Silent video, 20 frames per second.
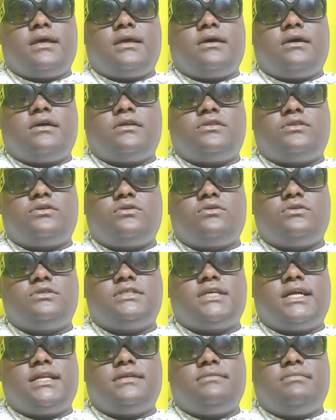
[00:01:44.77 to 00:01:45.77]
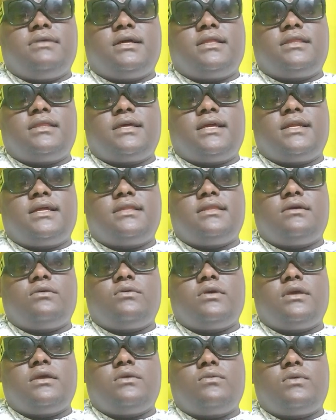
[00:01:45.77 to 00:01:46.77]
uh, through childbirth. Another
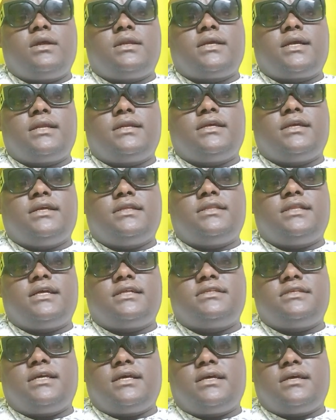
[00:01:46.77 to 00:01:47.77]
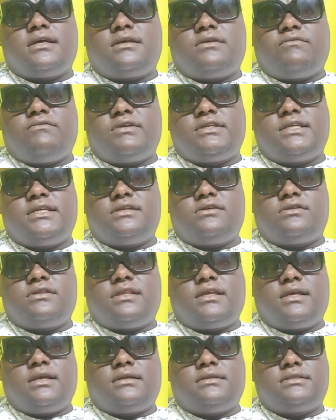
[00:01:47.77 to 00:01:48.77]
way one can get that uh, vaginal
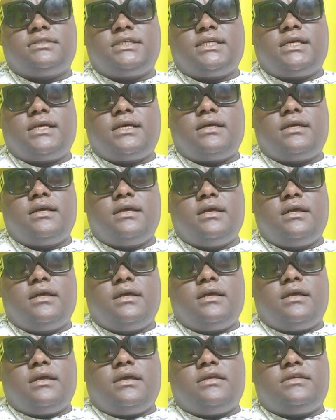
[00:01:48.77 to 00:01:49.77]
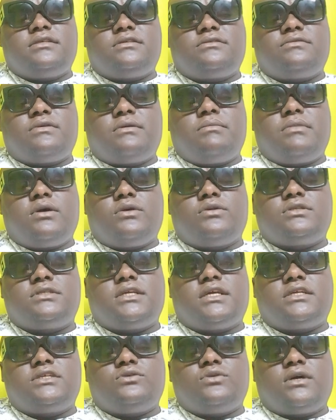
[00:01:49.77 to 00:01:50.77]
tear is about
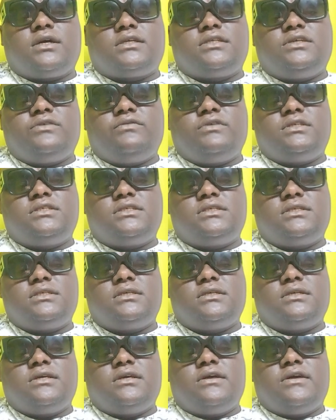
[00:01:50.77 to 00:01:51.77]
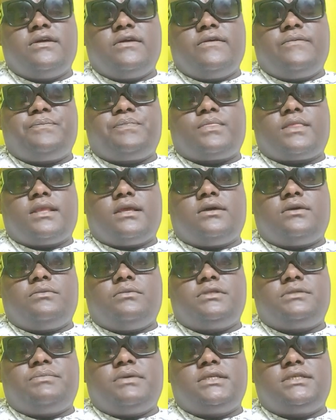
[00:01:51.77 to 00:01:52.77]
sexual activity
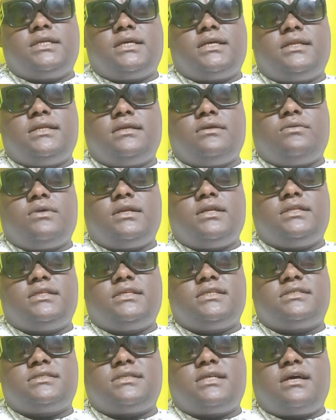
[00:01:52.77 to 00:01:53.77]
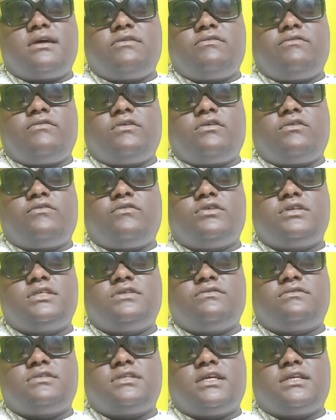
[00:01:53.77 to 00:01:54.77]
especially when it is rough or
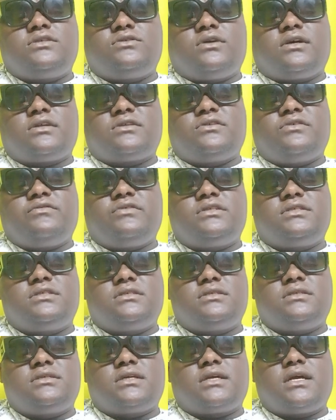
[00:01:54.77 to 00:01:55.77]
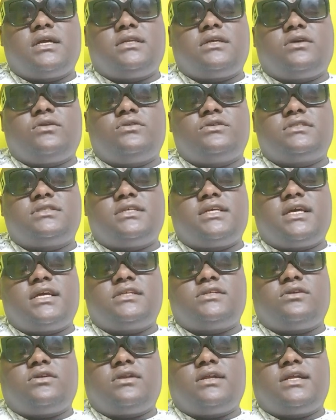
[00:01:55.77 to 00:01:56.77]
forceful sexual activity can cause
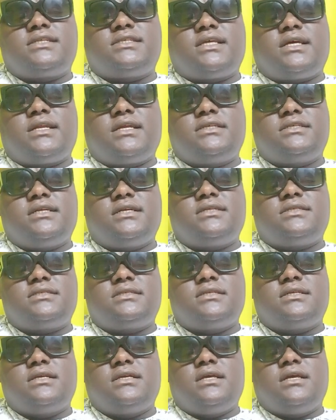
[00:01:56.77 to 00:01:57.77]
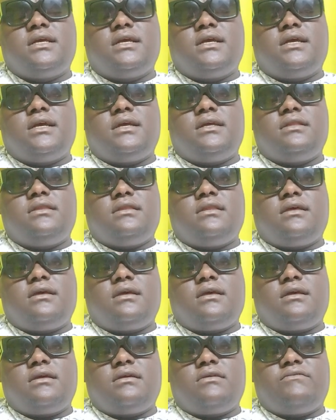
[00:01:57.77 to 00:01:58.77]
tears or lacerations in
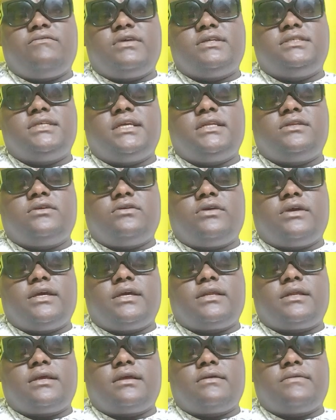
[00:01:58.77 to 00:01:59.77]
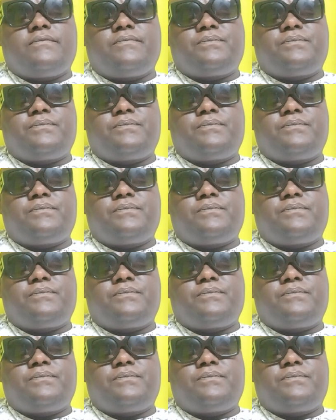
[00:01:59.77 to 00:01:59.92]
the vaginal area.